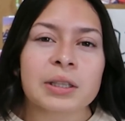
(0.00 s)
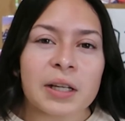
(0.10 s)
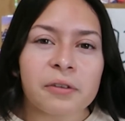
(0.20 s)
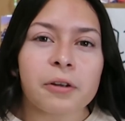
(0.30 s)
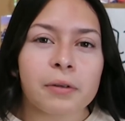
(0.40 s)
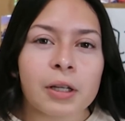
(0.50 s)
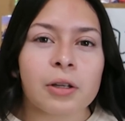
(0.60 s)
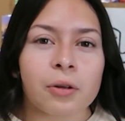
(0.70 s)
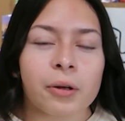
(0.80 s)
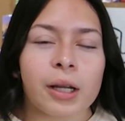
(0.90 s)

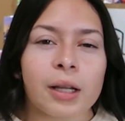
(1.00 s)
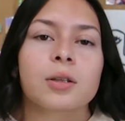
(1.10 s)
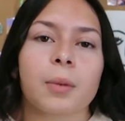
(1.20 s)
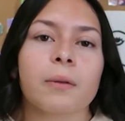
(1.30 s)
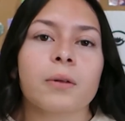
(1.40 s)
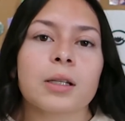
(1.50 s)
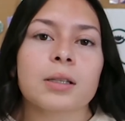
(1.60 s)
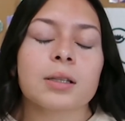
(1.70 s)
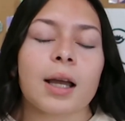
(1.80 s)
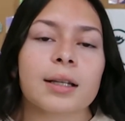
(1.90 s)
10:53. So my
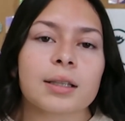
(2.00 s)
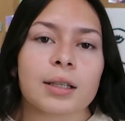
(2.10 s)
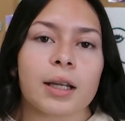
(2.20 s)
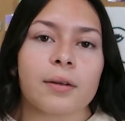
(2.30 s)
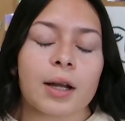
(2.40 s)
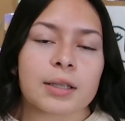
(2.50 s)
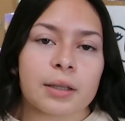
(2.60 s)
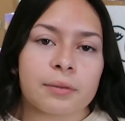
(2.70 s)
friends had to leave at